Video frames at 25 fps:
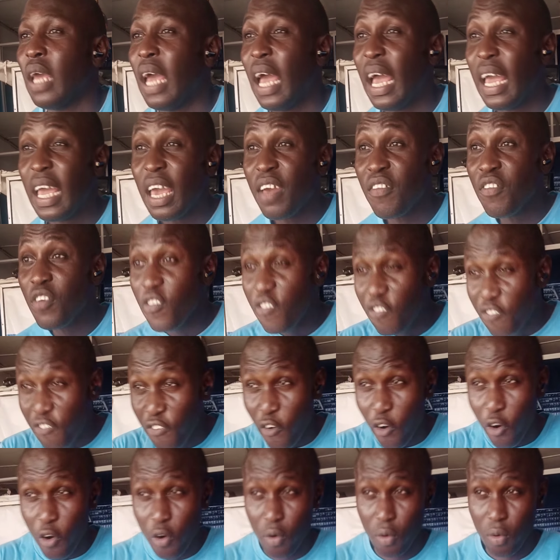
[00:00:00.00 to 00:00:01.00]
I gave you
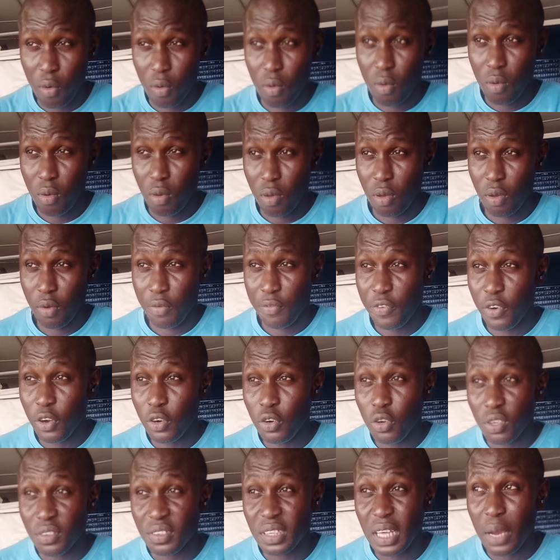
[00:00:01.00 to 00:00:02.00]
4. For
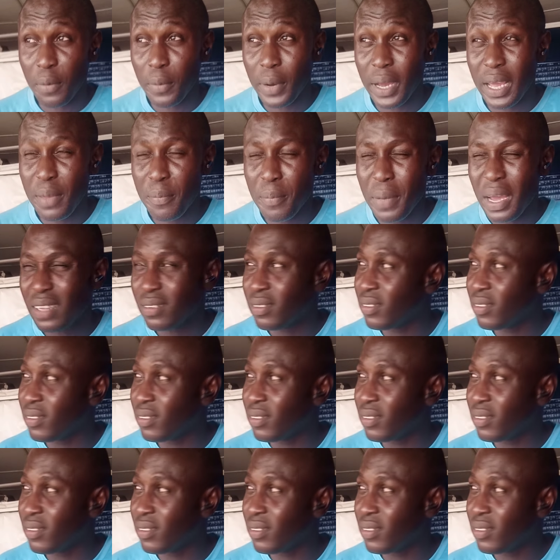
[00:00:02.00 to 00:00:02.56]
those that were in